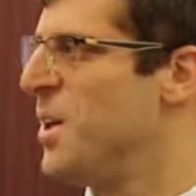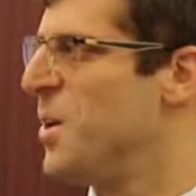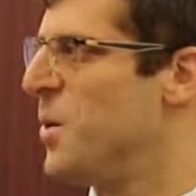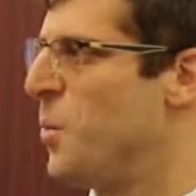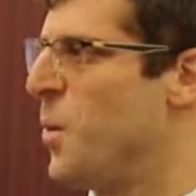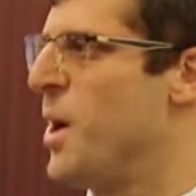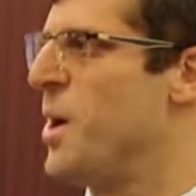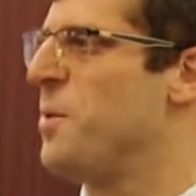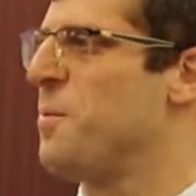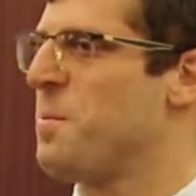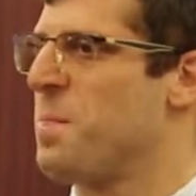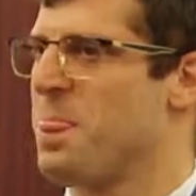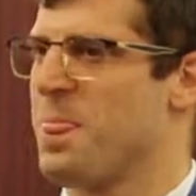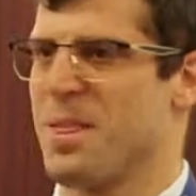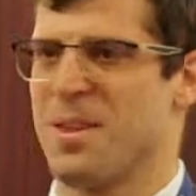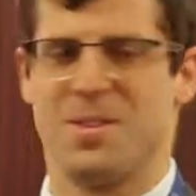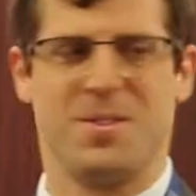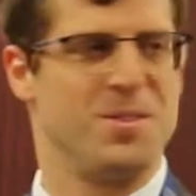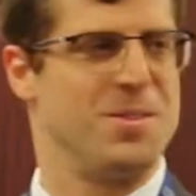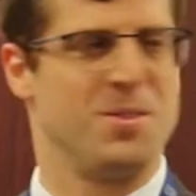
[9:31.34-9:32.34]
Well,
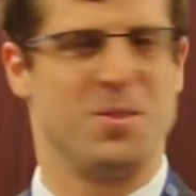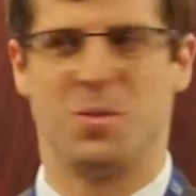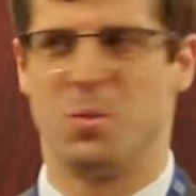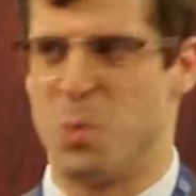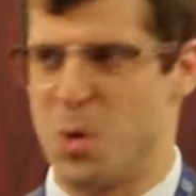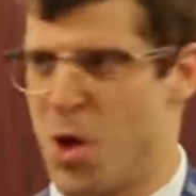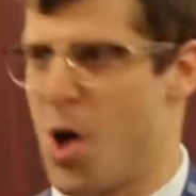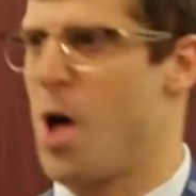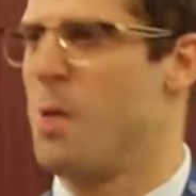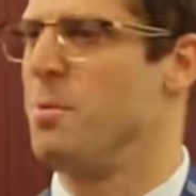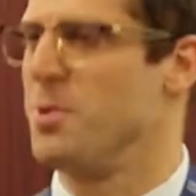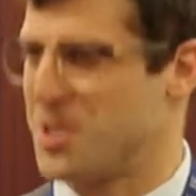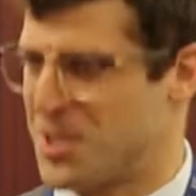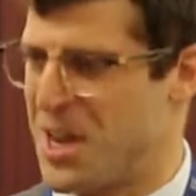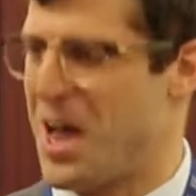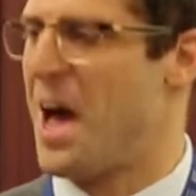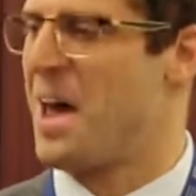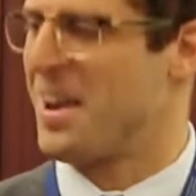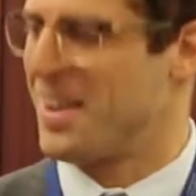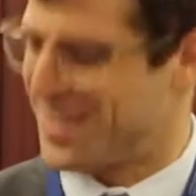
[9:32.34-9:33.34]
we
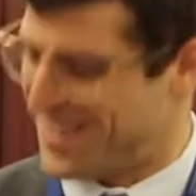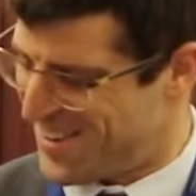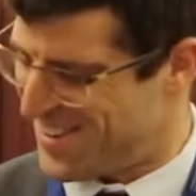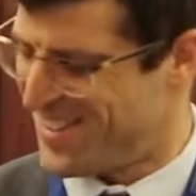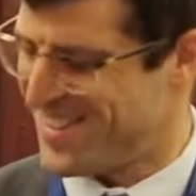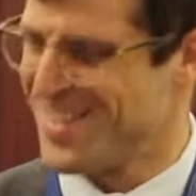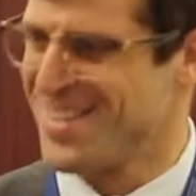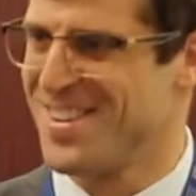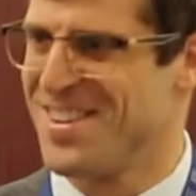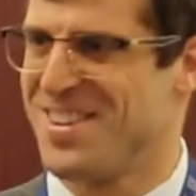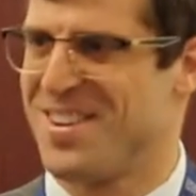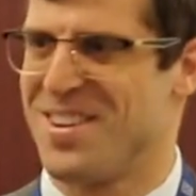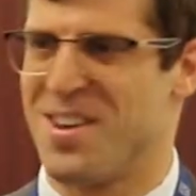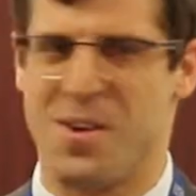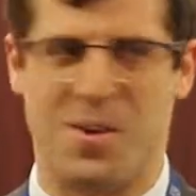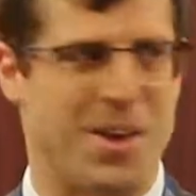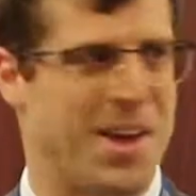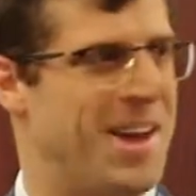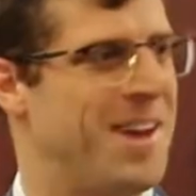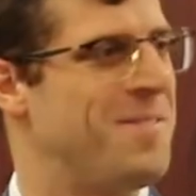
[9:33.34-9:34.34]
almost have it,
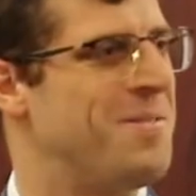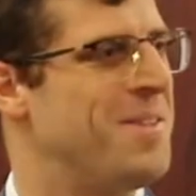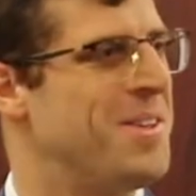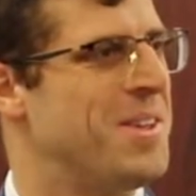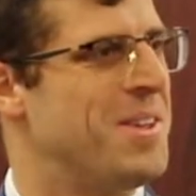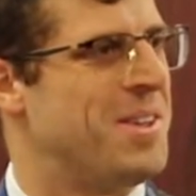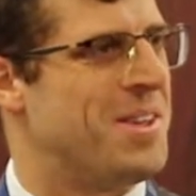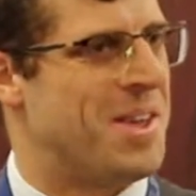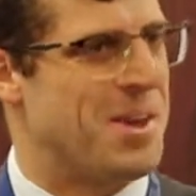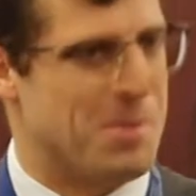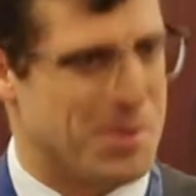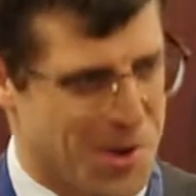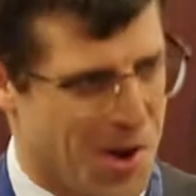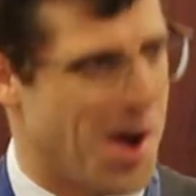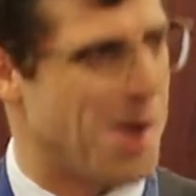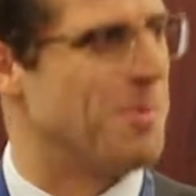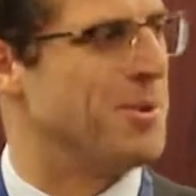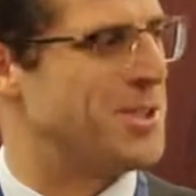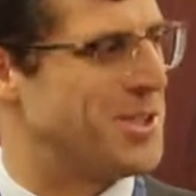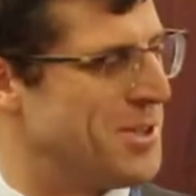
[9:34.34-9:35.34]
okay? It was
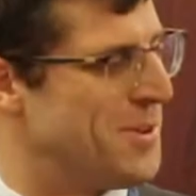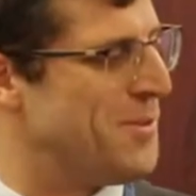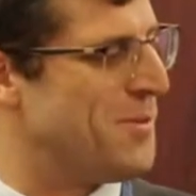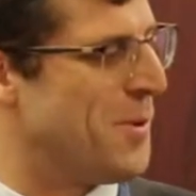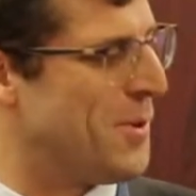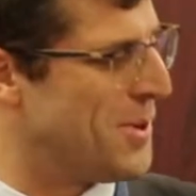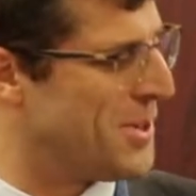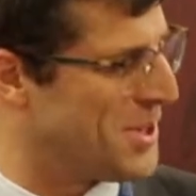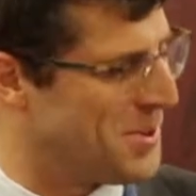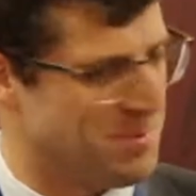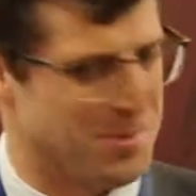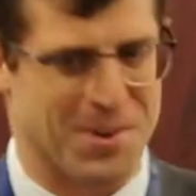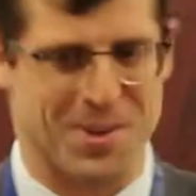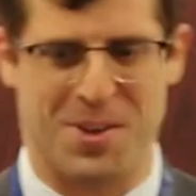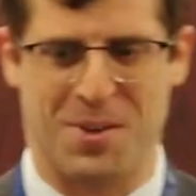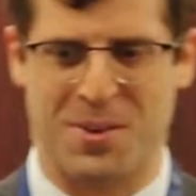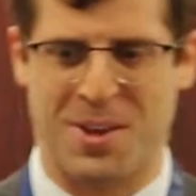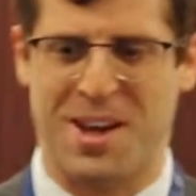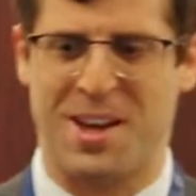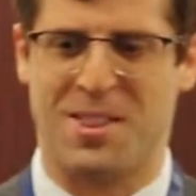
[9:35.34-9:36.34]
almost enforceable,
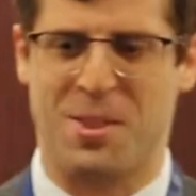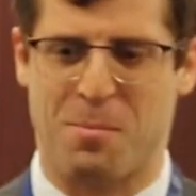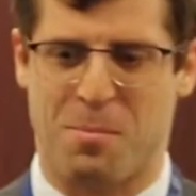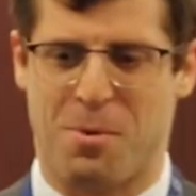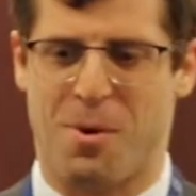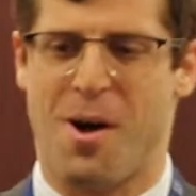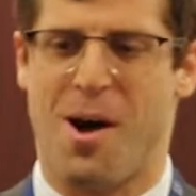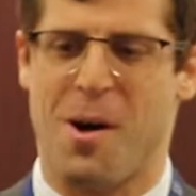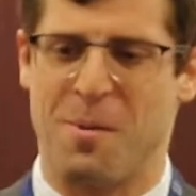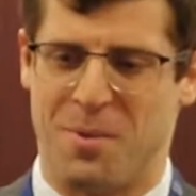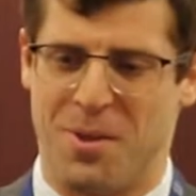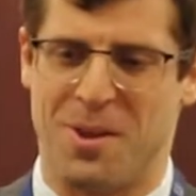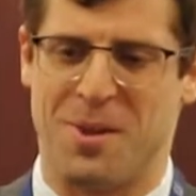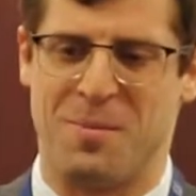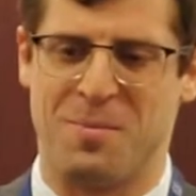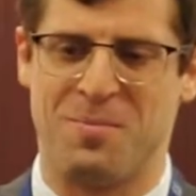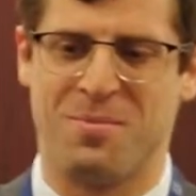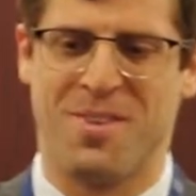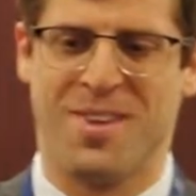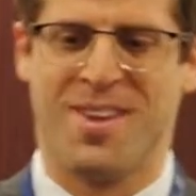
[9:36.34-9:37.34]
okay? The
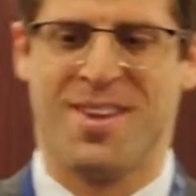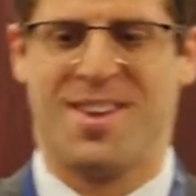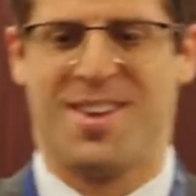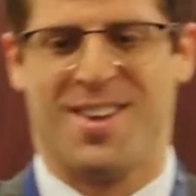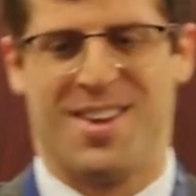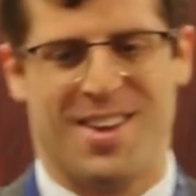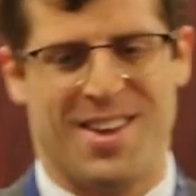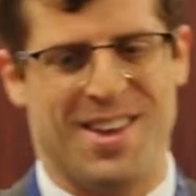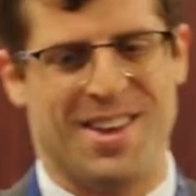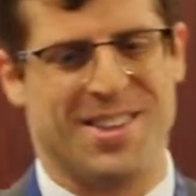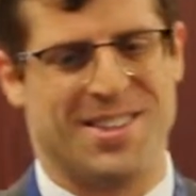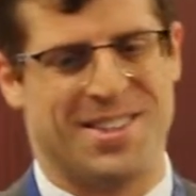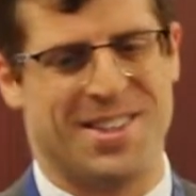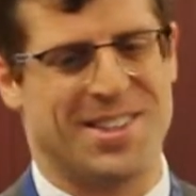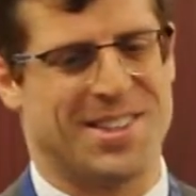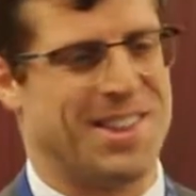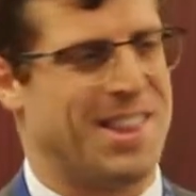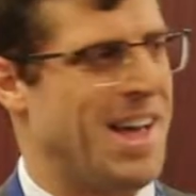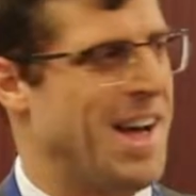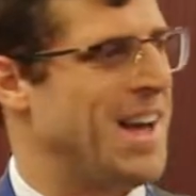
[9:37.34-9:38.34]
problem is
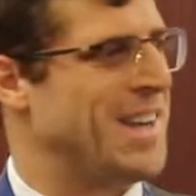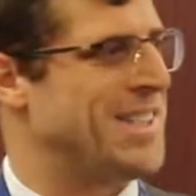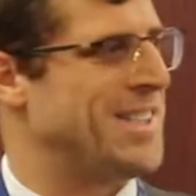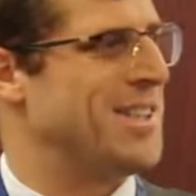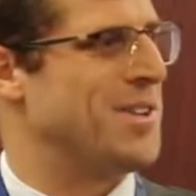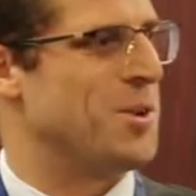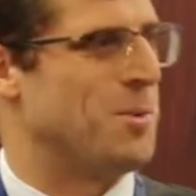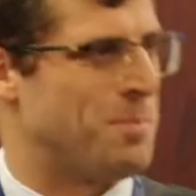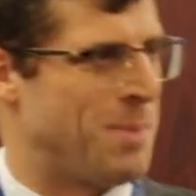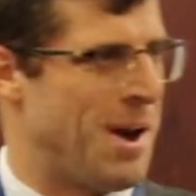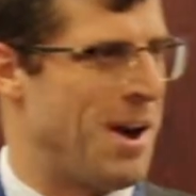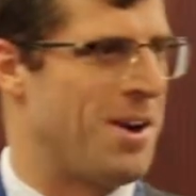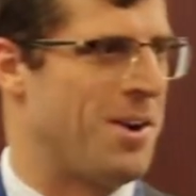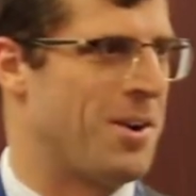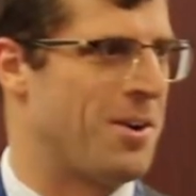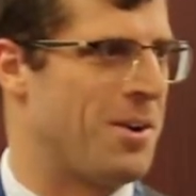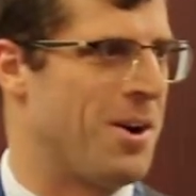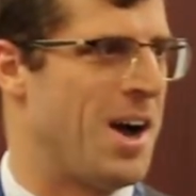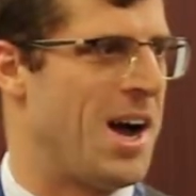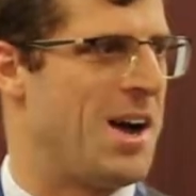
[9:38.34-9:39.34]
this last little
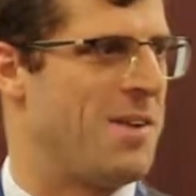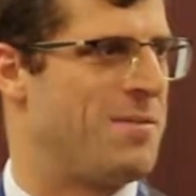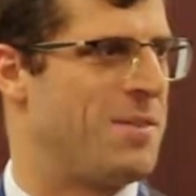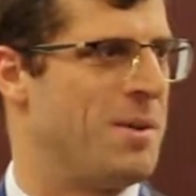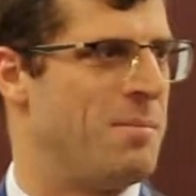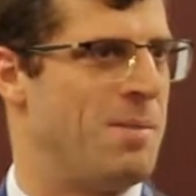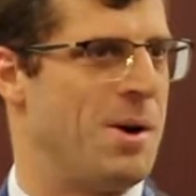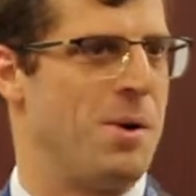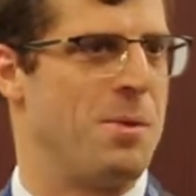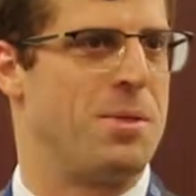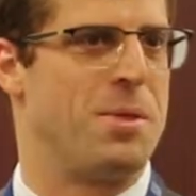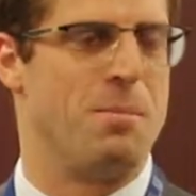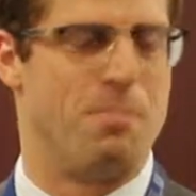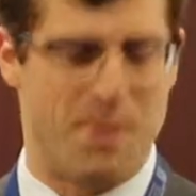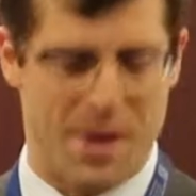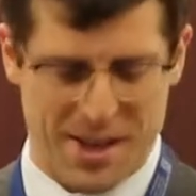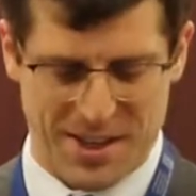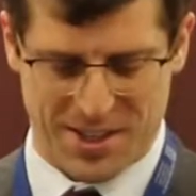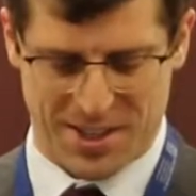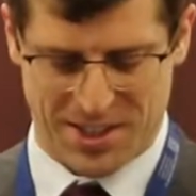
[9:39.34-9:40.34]
paragraph about the
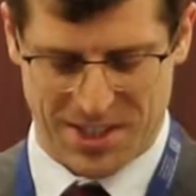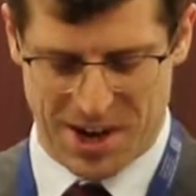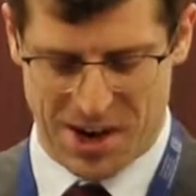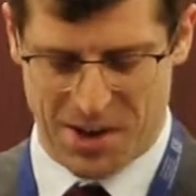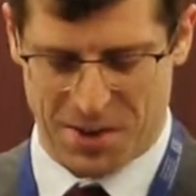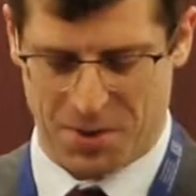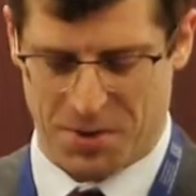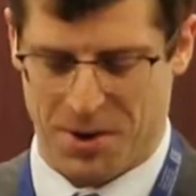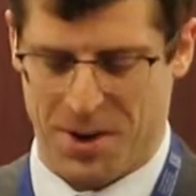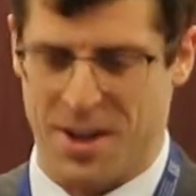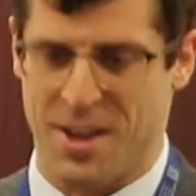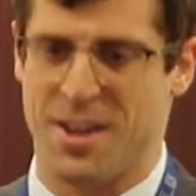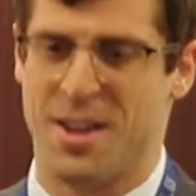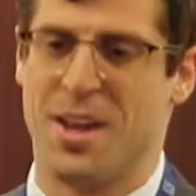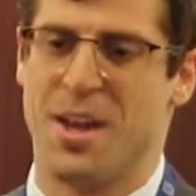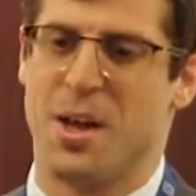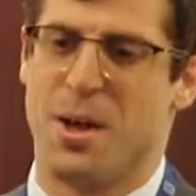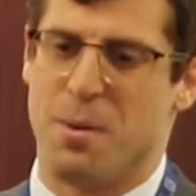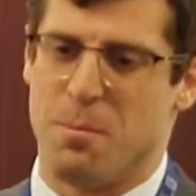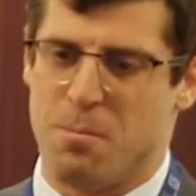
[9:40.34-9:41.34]
base salary,
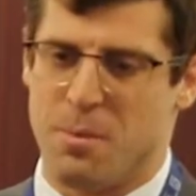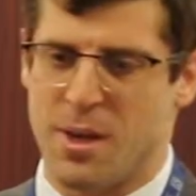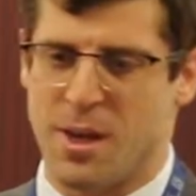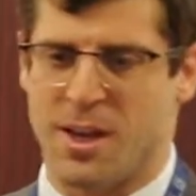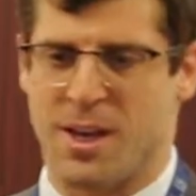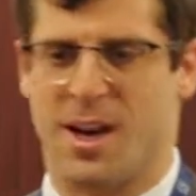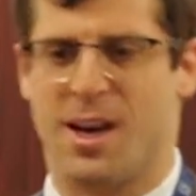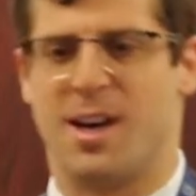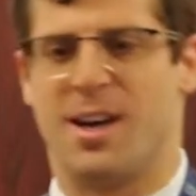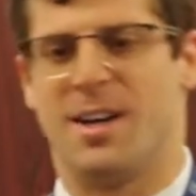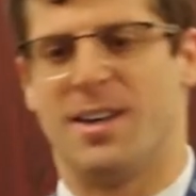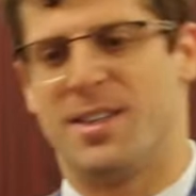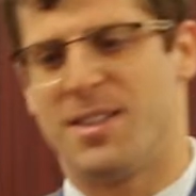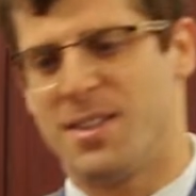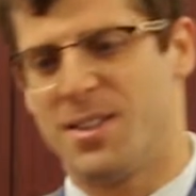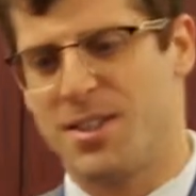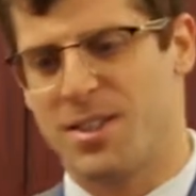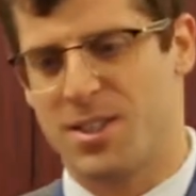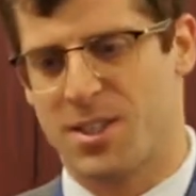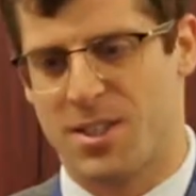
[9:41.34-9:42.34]

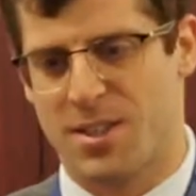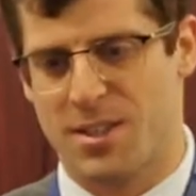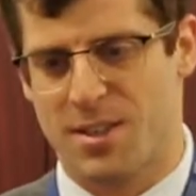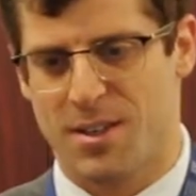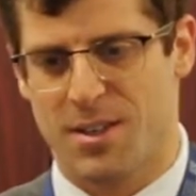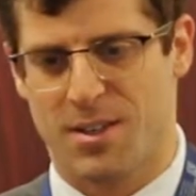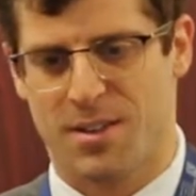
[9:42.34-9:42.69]
because